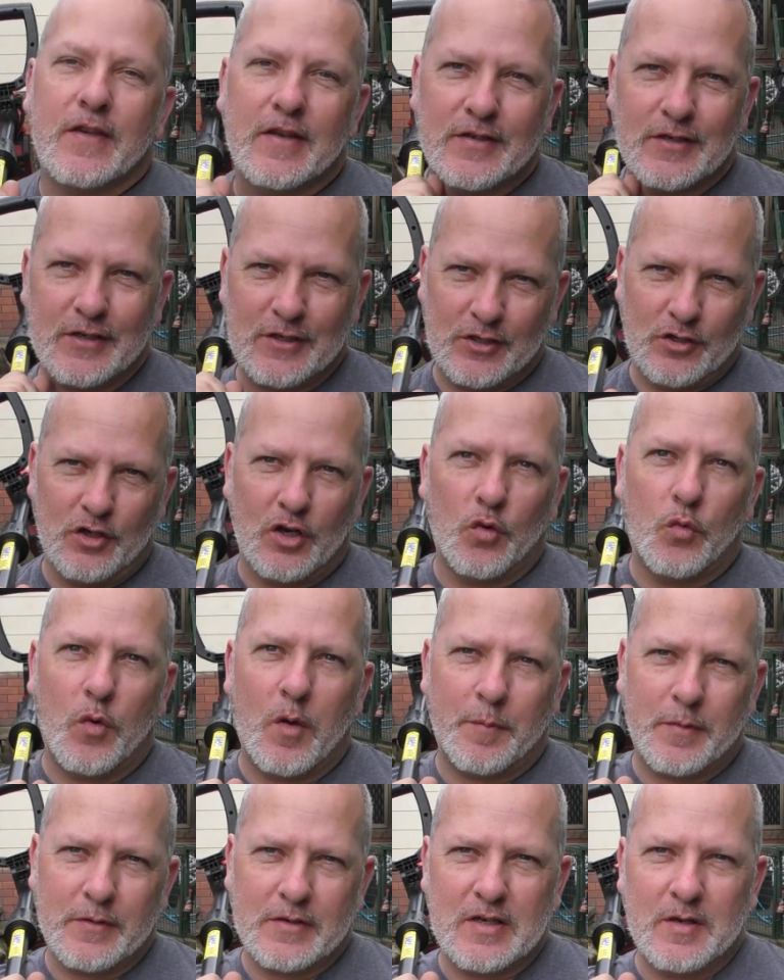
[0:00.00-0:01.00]
This is not a
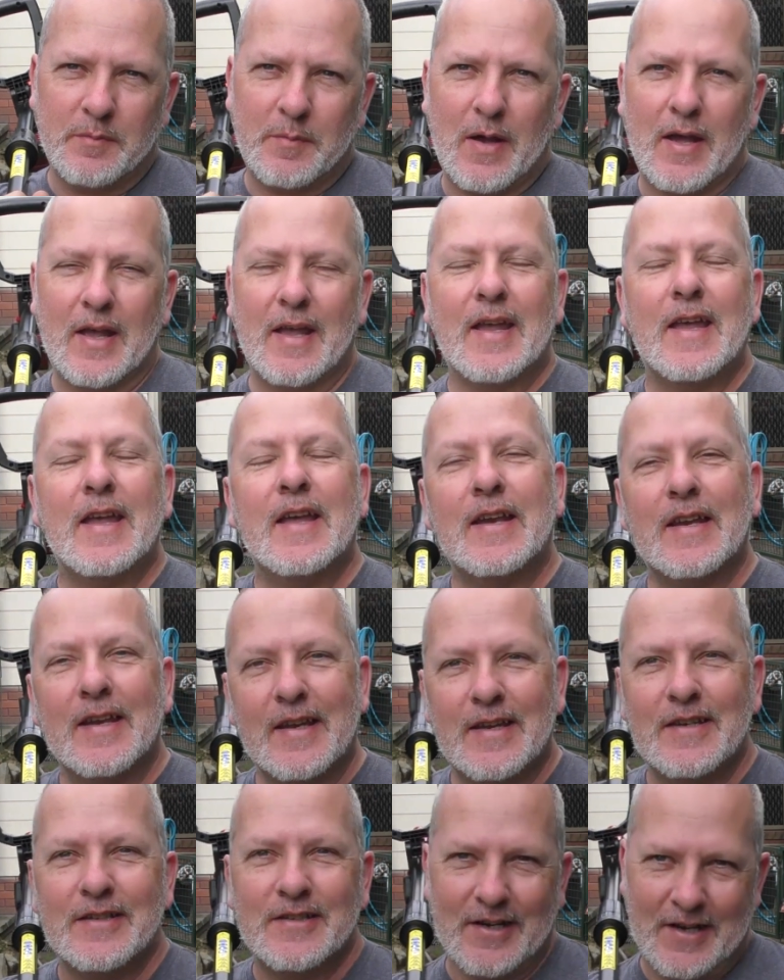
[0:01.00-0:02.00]
whippersnipper, it
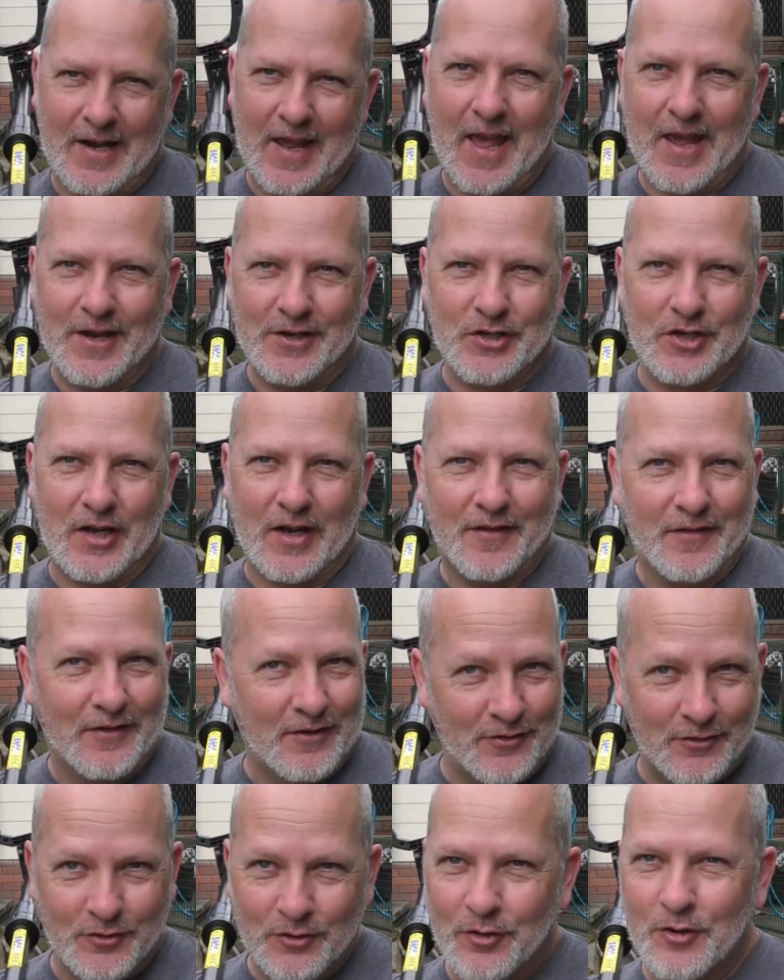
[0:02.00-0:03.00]
is an edger.
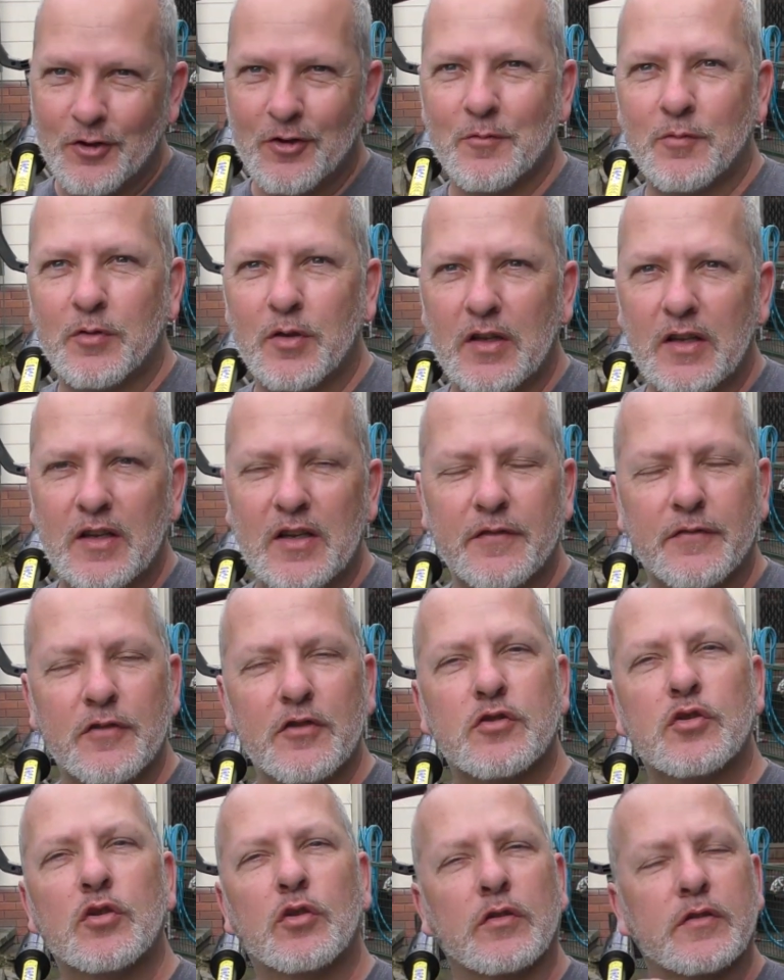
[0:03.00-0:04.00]
Two completely
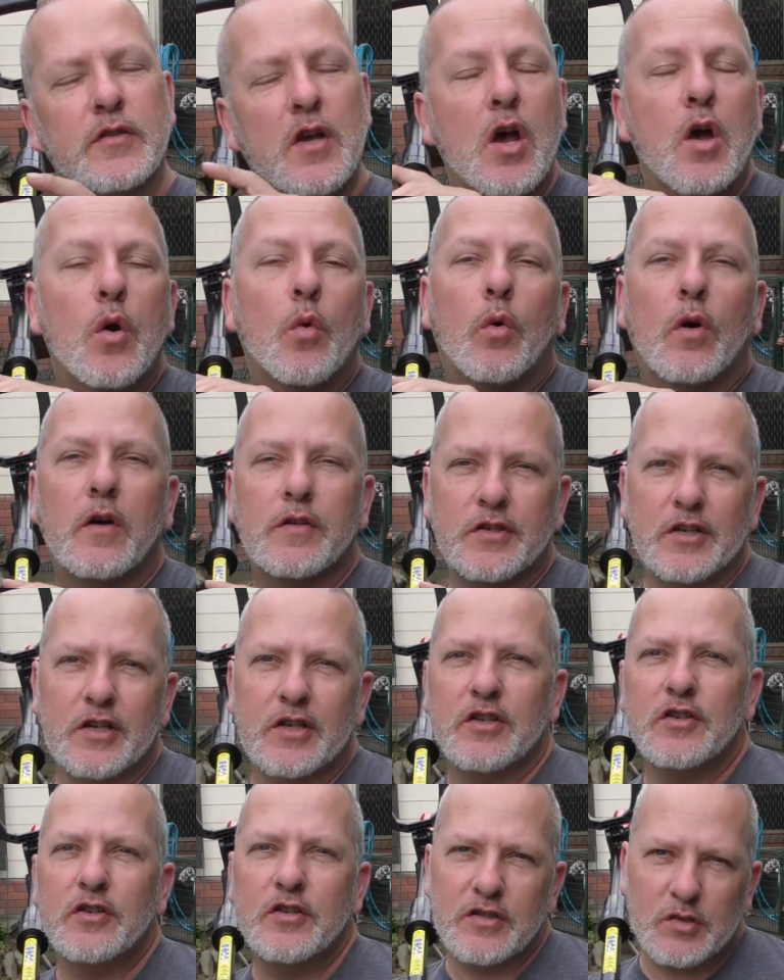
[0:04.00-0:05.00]
different tools. Whilst you
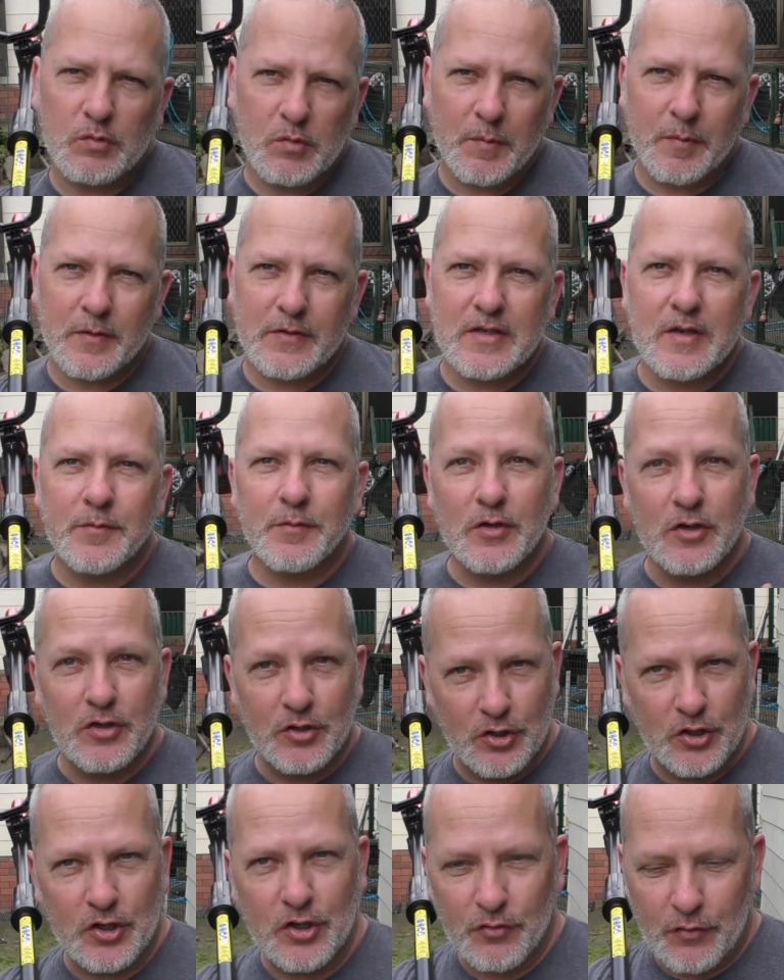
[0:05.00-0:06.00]
can use a whippersnipper to
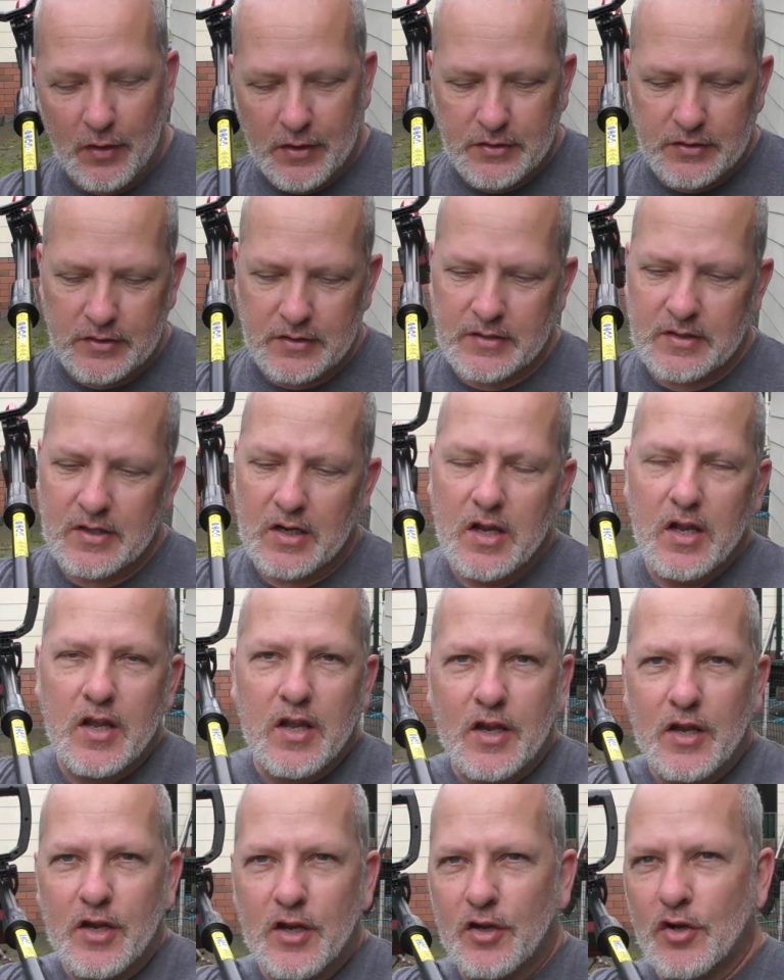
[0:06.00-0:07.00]
do your edges,
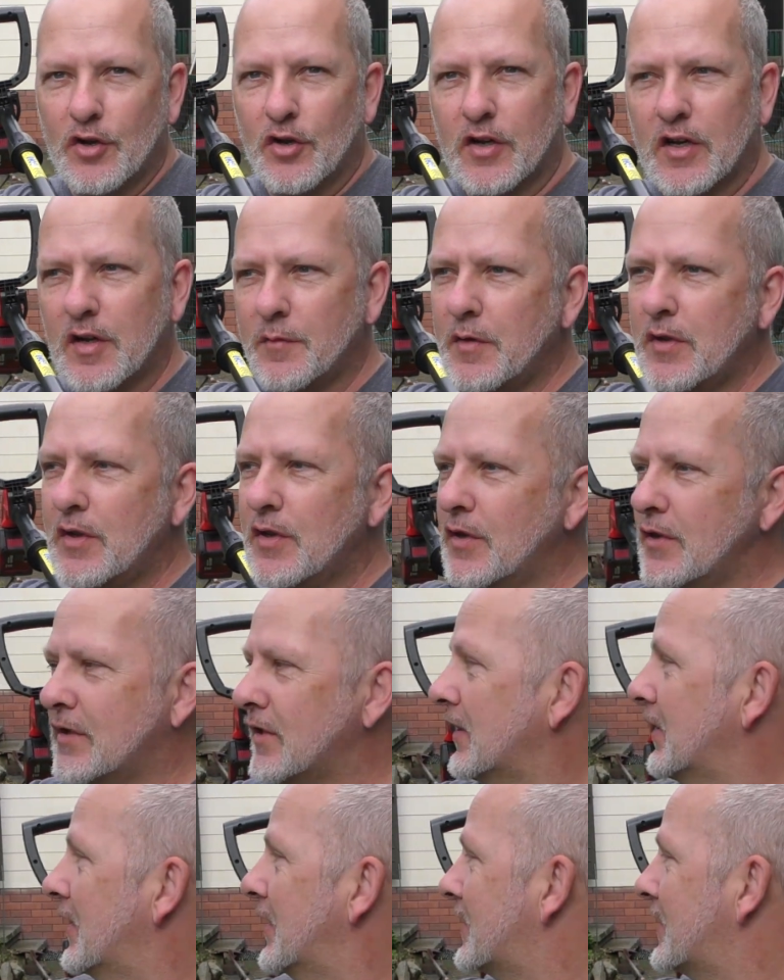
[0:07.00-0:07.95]
you're not going to be using